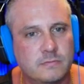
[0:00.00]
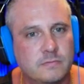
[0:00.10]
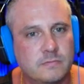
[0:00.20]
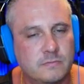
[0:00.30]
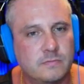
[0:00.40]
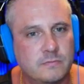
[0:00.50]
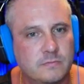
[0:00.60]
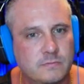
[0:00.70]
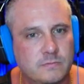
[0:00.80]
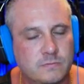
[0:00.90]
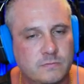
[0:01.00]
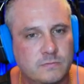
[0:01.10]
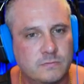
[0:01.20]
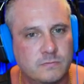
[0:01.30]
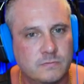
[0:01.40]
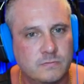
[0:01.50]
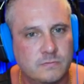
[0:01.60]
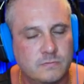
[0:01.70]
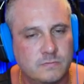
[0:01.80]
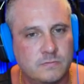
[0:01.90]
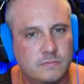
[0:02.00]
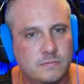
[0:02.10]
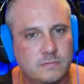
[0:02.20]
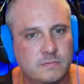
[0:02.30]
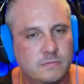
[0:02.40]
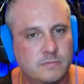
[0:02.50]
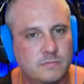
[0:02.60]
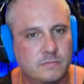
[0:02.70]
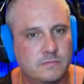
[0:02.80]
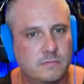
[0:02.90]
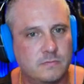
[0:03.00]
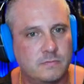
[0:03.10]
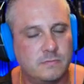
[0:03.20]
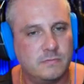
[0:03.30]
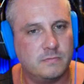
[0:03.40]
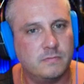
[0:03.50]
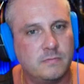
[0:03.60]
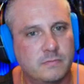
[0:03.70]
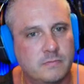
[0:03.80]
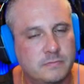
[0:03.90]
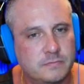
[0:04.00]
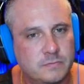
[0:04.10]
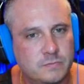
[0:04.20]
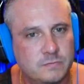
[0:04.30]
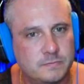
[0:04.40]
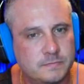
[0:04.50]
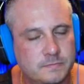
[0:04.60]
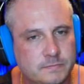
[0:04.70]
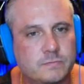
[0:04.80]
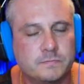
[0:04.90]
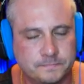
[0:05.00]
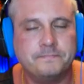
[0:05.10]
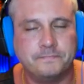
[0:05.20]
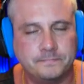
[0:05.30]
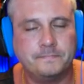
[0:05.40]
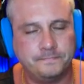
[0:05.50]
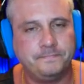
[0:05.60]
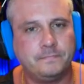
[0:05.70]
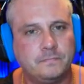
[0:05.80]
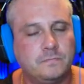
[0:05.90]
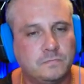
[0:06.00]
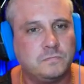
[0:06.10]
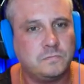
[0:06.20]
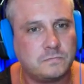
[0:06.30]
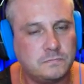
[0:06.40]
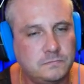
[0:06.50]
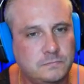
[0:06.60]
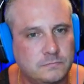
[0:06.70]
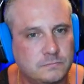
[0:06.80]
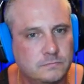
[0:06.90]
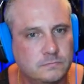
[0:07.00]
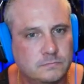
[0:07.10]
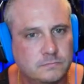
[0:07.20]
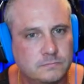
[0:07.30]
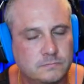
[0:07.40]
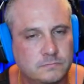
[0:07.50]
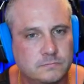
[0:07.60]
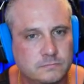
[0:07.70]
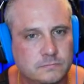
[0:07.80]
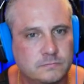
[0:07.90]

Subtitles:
(silent)